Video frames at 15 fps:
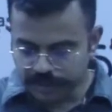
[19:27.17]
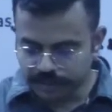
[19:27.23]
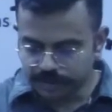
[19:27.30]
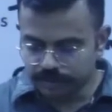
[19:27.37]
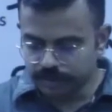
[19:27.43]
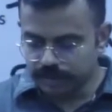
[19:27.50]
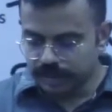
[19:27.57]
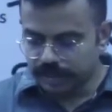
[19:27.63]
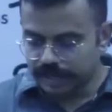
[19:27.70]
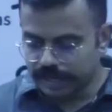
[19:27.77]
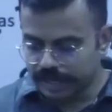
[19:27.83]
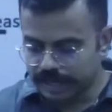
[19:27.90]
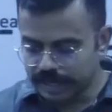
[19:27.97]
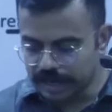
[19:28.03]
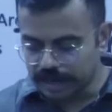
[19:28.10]
schedule
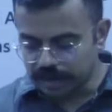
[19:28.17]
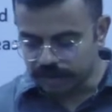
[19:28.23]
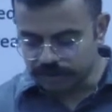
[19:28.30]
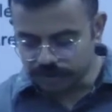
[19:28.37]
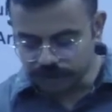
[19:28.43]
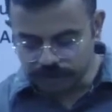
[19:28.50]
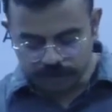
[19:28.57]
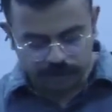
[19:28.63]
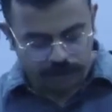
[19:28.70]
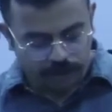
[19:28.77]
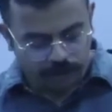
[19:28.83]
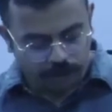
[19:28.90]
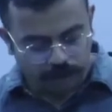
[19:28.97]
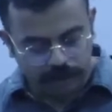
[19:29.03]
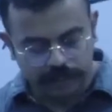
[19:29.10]
area. So
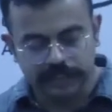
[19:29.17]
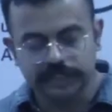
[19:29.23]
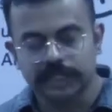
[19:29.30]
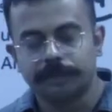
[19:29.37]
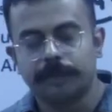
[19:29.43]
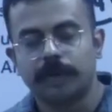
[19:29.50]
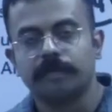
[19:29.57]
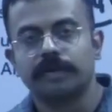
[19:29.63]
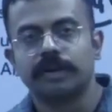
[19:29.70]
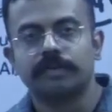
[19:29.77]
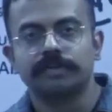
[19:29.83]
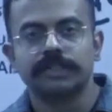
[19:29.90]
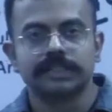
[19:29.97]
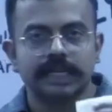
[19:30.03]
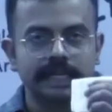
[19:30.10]
what is the power
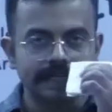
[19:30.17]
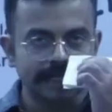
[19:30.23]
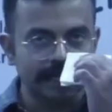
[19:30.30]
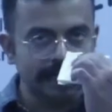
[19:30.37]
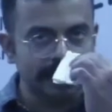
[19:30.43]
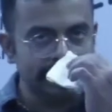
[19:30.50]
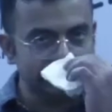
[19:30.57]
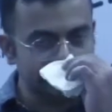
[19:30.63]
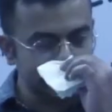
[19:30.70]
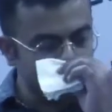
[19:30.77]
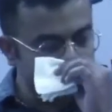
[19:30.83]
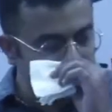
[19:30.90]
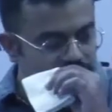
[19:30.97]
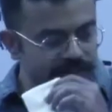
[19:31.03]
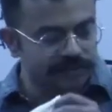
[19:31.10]
of the center and
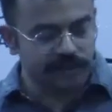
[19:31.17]
state?